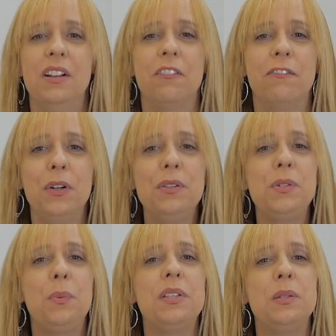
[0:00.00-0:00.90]

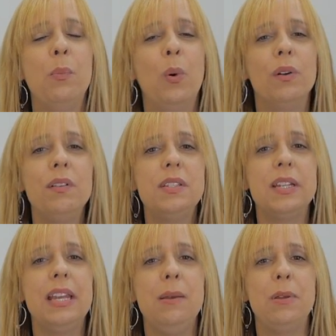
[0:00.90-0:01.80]
First, what's important to
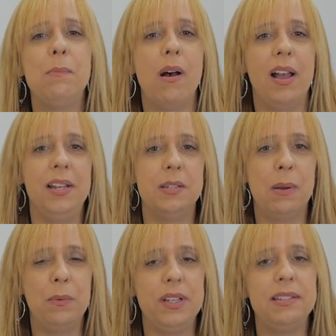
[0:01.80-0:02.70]
keep in mind
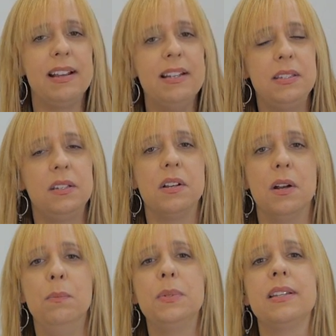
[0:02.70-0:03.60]
about these
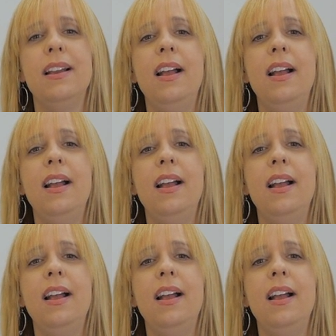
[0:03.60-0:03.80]
isotopes